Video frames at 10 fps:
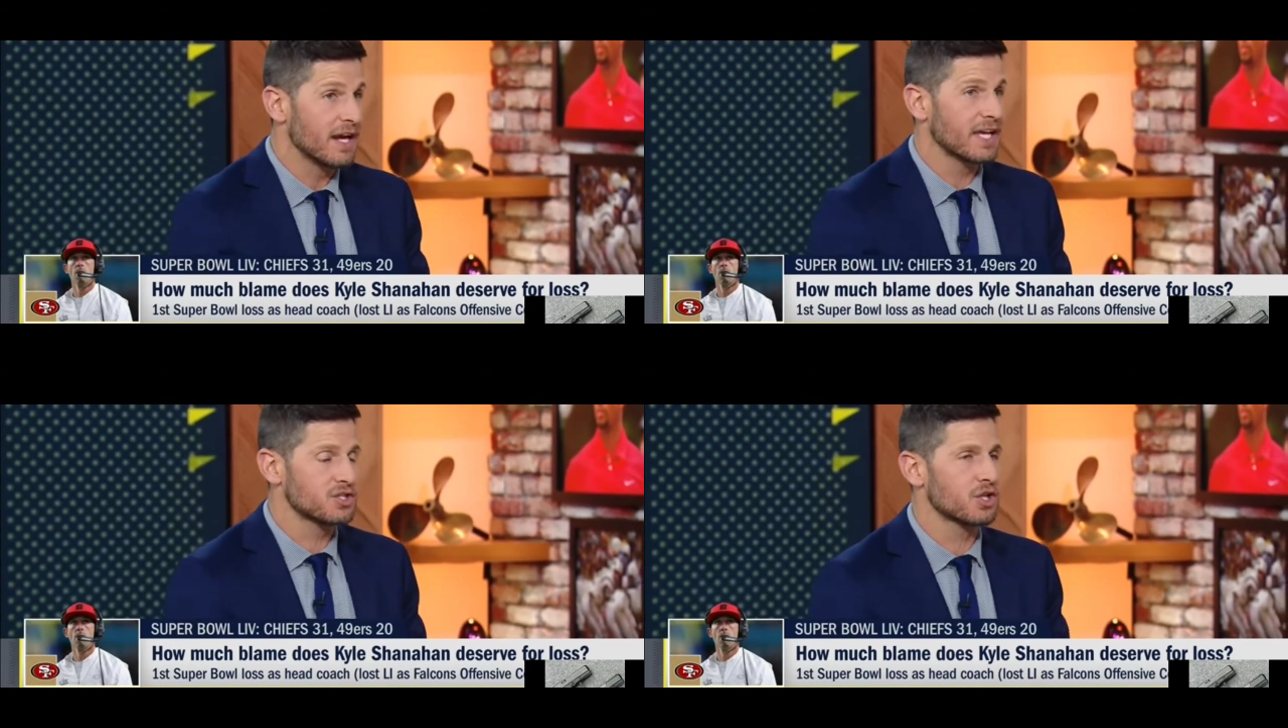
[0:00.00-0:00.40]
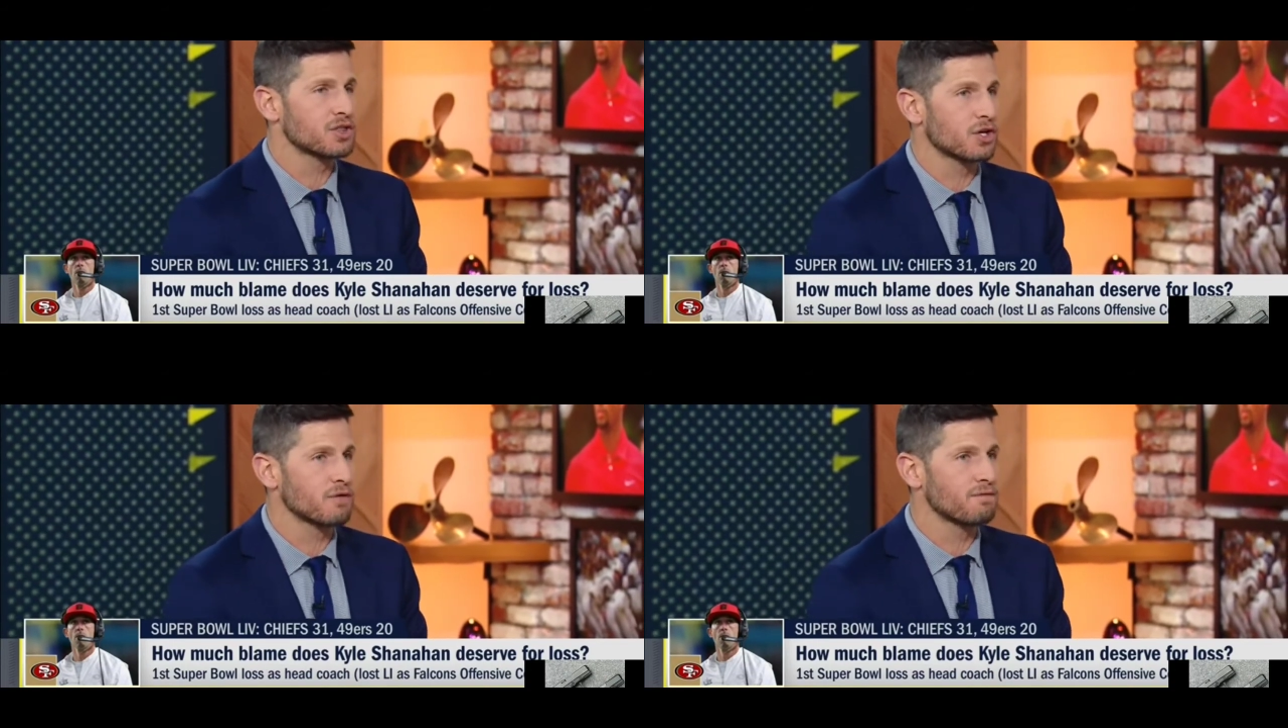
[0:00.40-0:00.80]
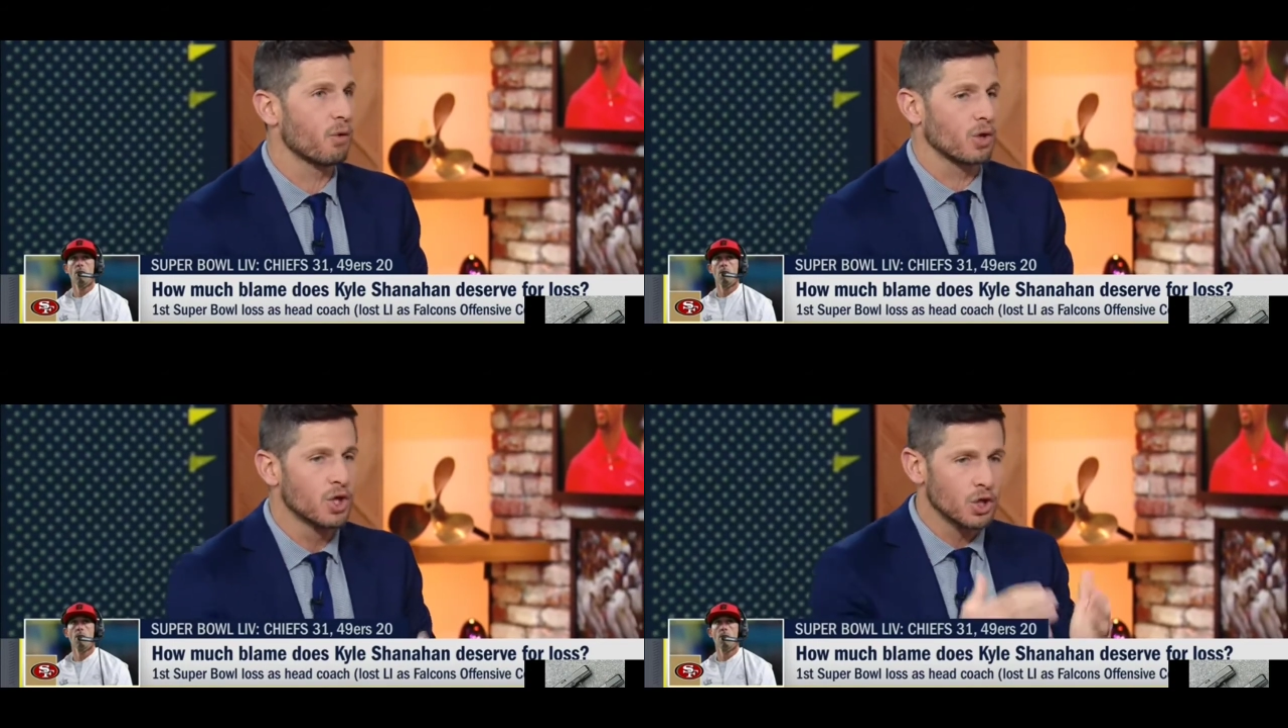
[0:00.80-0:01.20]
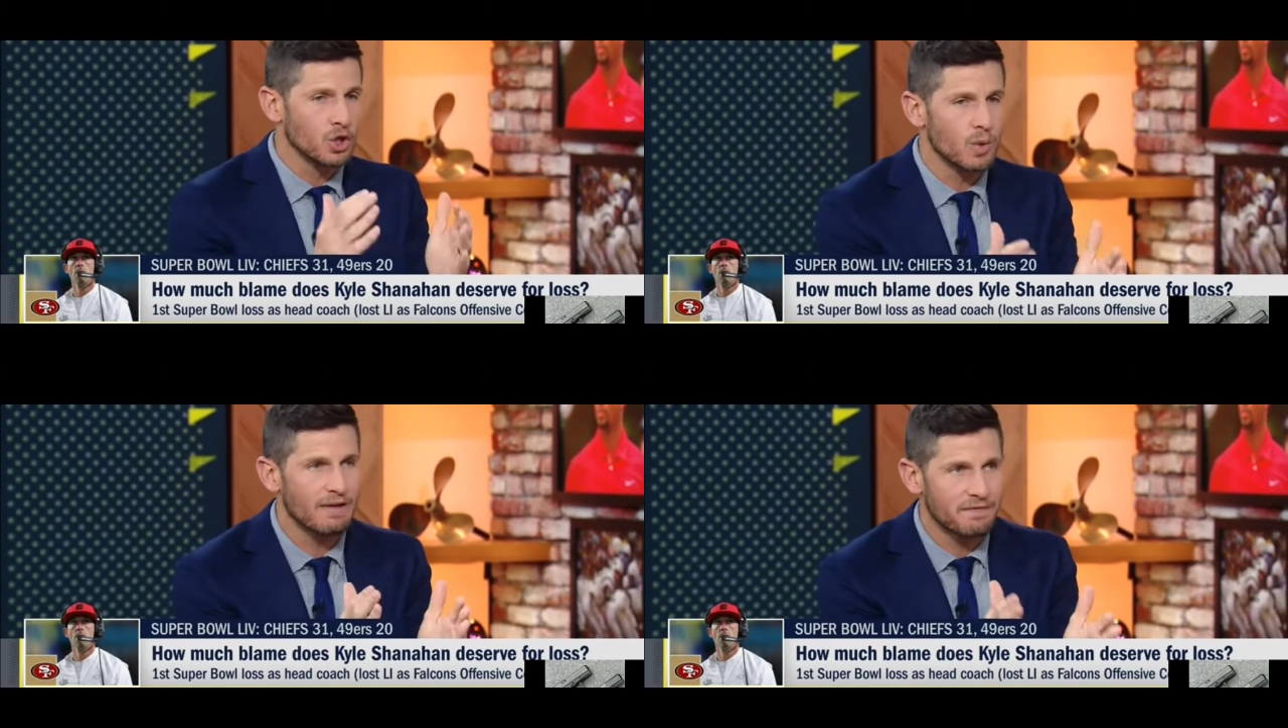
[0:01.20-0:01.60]
Then it gets to 3rd and 4.
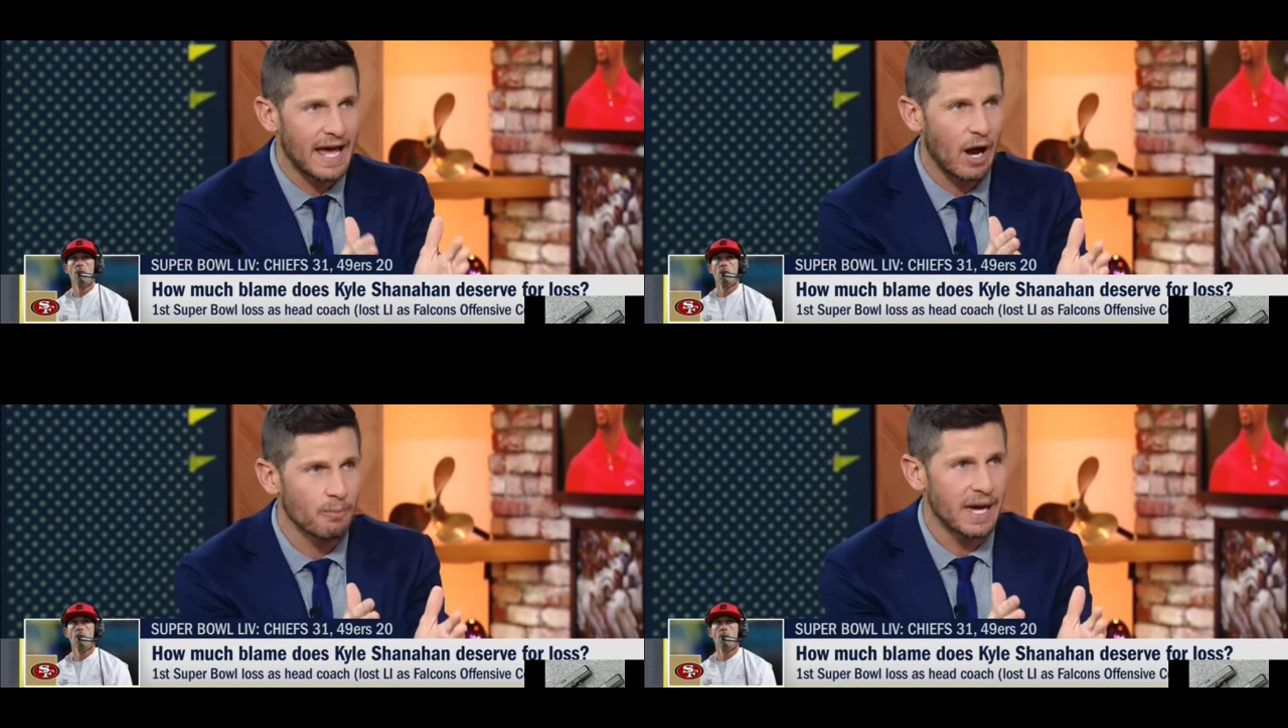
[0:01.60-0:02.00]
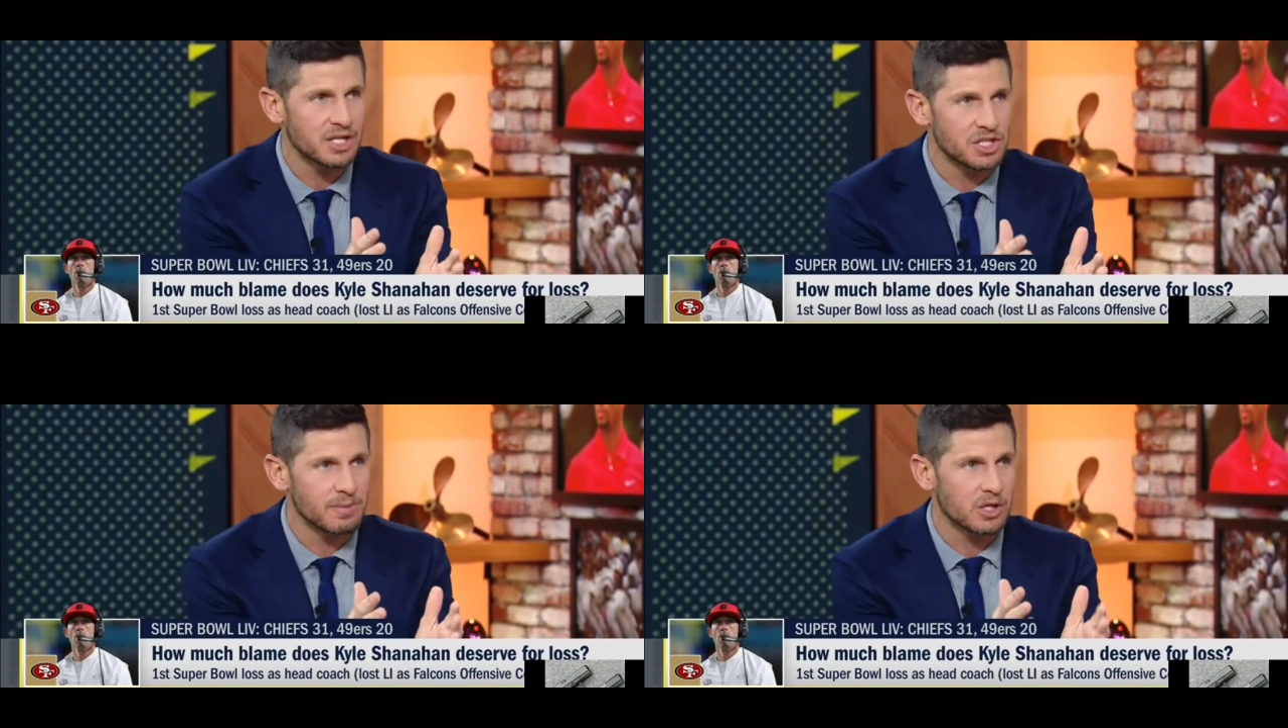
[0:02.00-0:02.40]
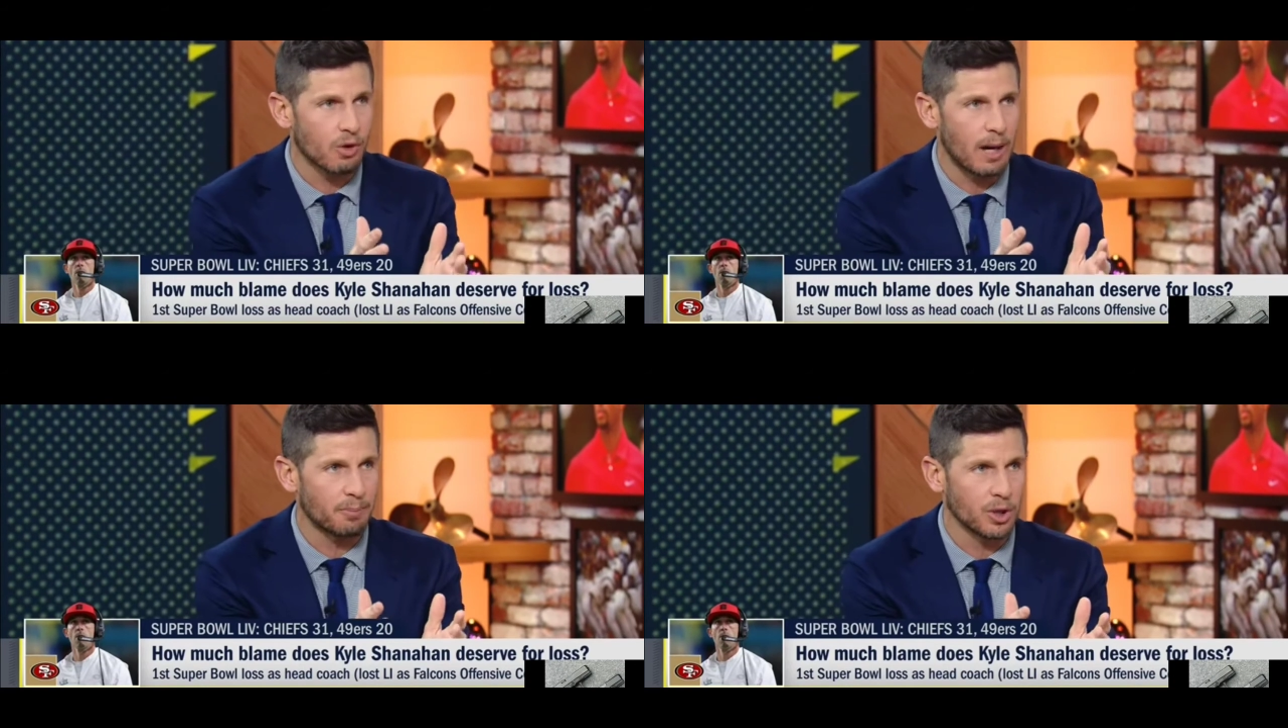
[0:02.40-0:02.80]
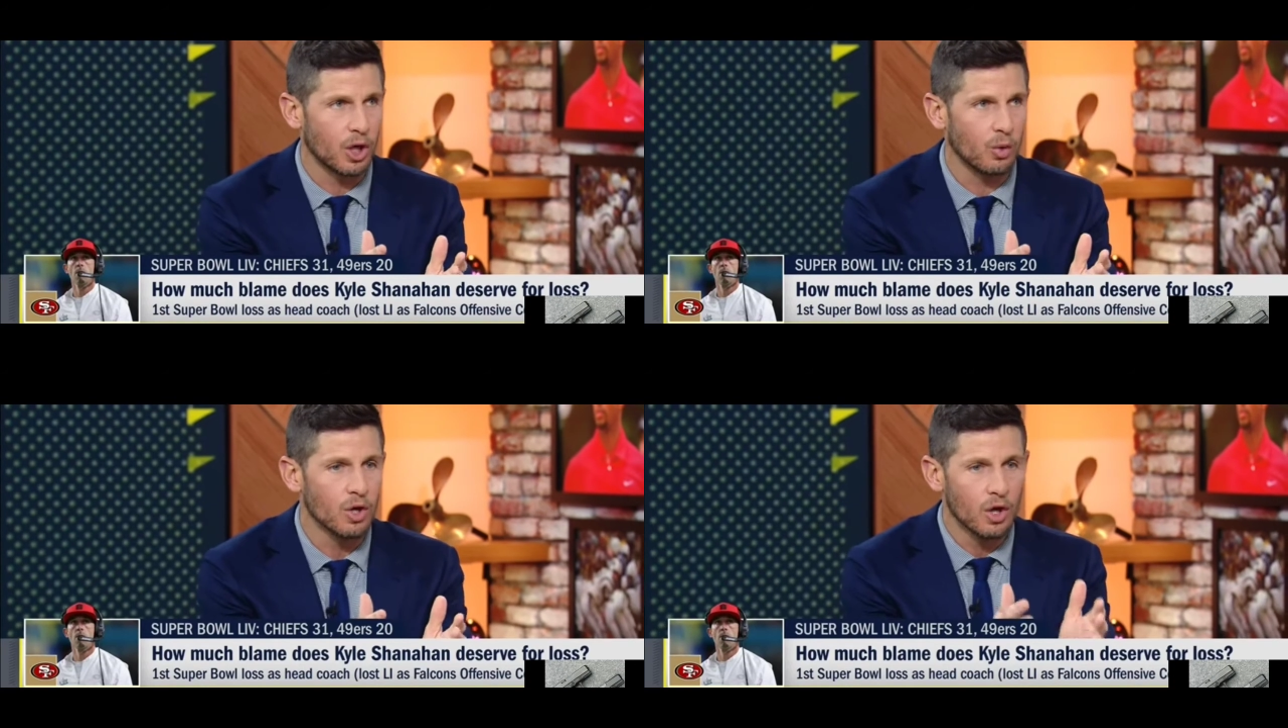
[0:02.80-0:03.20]
You have now made Jimmy
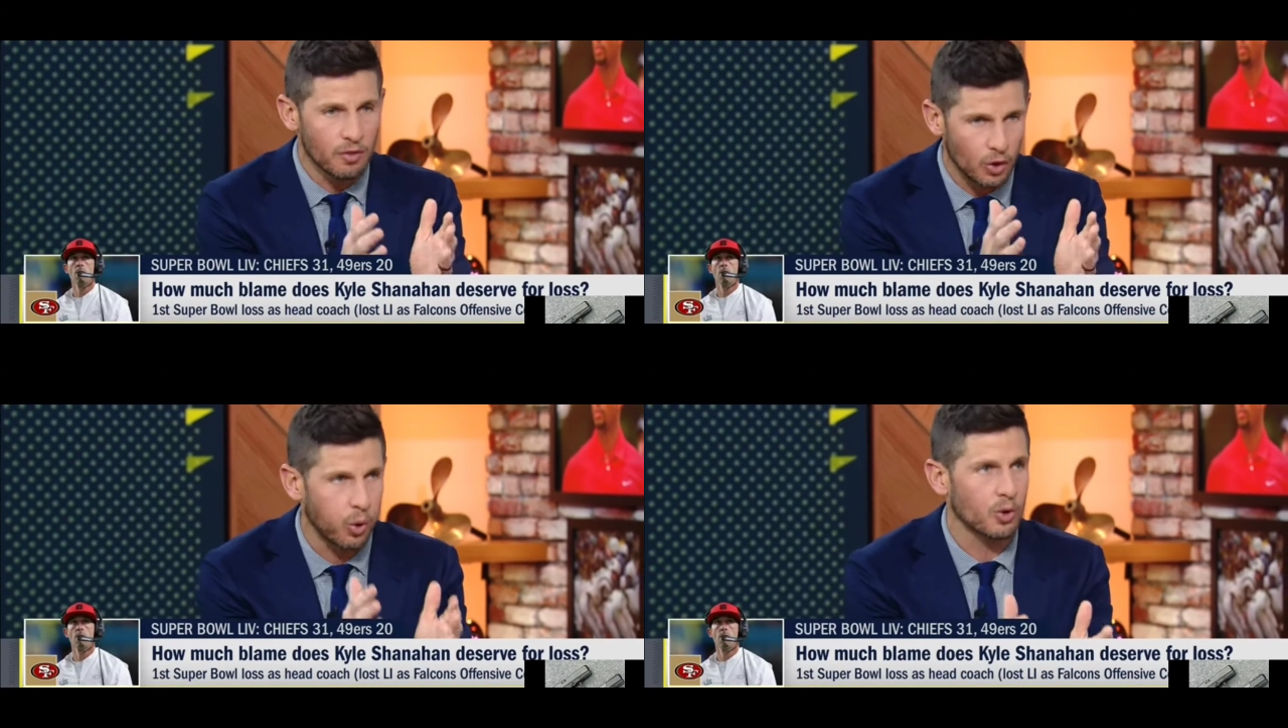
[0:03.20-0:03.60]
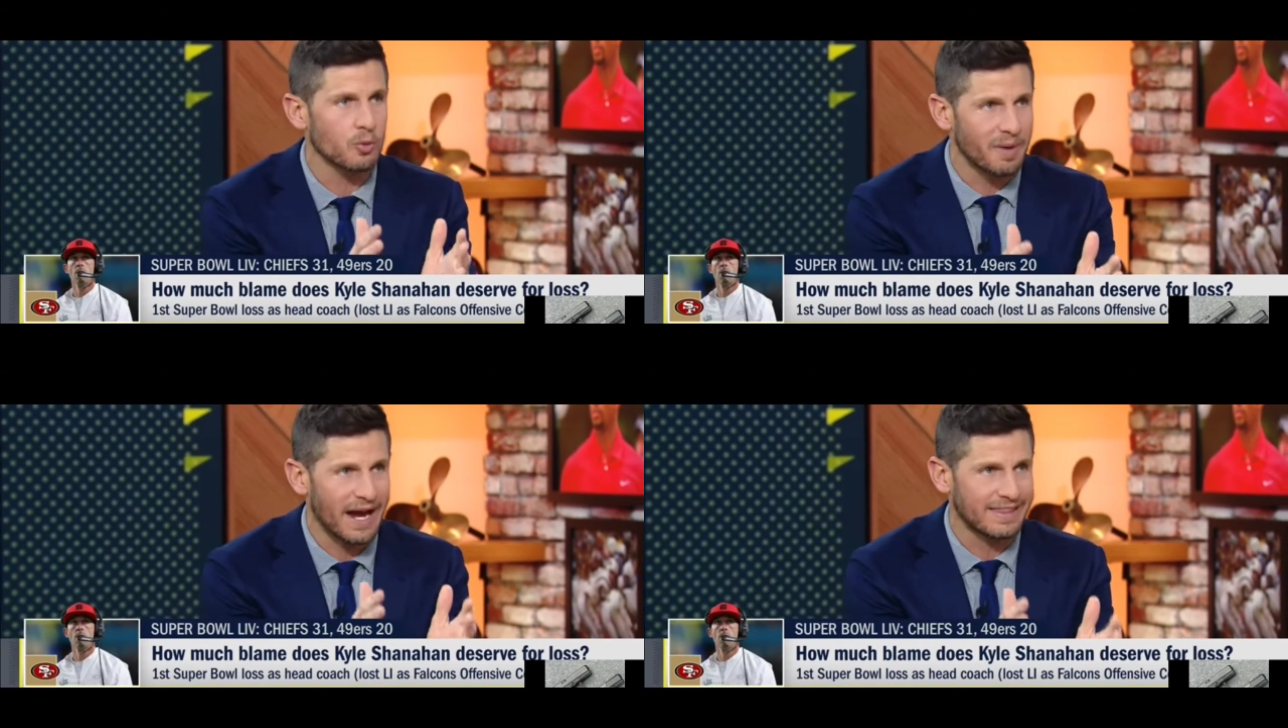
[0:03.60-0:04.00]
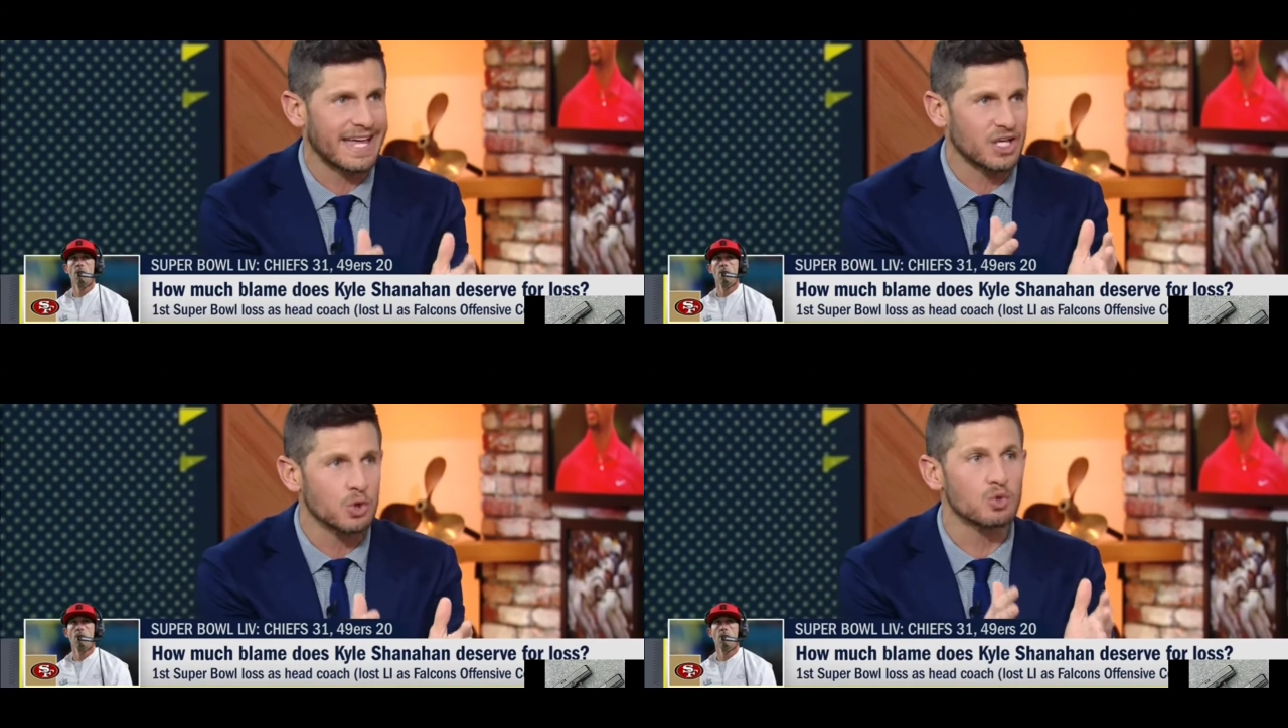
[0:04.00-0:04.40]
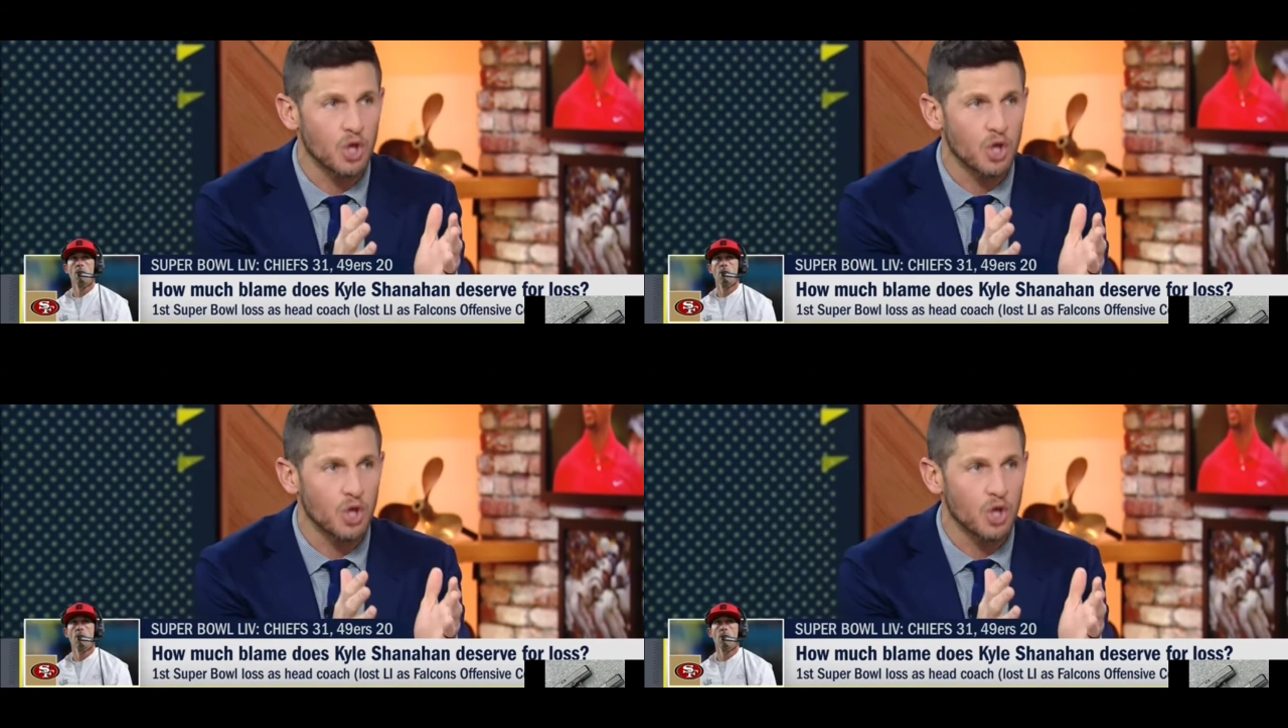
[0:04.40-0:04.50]
Garoppolo the quarterback that you